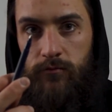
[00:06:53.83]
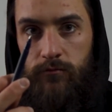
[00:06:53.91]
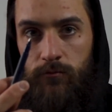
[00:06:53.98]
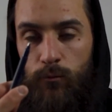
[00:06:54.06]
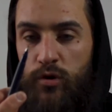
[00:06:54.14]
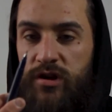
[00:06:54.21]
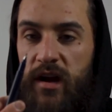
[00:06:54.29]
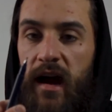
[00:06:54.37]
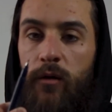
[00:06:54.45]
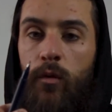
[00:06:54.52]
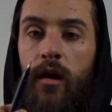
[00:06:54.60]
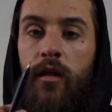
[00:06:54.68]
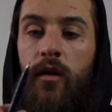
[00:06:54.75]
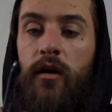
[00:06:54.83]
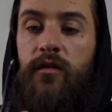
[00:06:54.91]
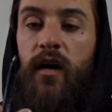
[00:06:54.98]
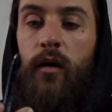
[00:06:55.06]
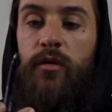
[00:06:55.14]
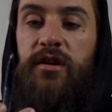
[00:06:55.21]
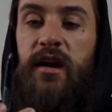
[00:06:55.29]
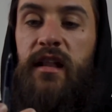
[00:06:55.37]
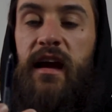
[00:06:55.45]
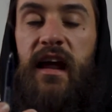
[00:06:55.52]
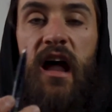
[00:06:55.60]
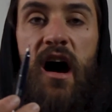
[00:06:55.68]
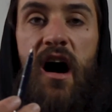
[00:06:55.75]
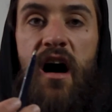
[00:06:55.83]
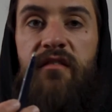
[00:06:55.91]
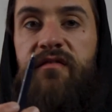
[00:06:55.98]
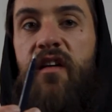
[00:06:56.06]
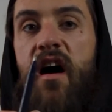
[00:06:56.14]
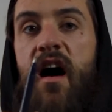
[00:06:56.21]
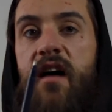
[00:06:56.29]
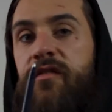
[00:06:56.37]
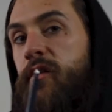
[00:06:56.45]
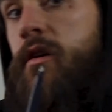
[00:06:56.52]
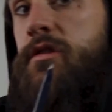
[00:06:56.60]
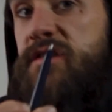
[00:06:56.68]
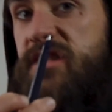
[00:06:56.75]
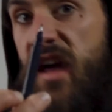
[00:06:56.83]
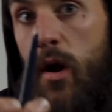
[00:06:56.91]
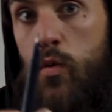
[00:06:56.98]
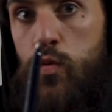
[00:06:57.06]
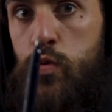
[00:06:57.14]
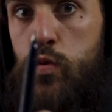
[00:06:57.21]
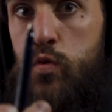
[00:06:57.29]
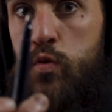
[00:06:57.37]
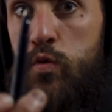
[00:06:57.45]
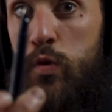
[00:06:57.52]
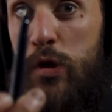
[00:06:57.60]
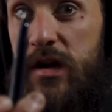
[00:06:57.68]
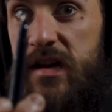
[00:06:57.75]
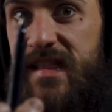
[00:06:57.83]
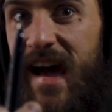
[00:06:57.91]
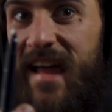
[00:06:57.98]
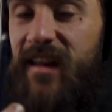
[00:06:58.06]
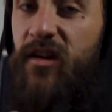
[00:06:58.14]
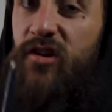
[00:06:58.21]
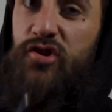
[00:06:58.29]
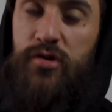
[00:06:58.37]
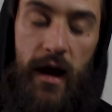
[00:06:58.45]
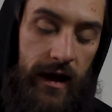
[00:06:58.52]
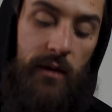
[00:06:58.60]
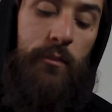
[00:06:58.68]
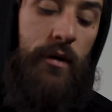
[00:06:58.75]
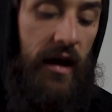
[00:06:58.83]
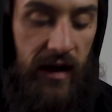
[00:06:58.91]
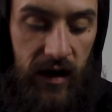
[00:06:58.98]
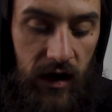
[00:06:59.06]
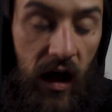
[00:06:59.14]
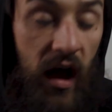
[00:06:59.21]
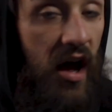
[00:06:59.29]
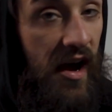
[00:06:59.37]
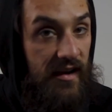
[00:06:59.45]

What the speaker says: Wish I had one of those. I wish I had like an R5 so I could just like, ooh, look at that, and it could track it, but I can't.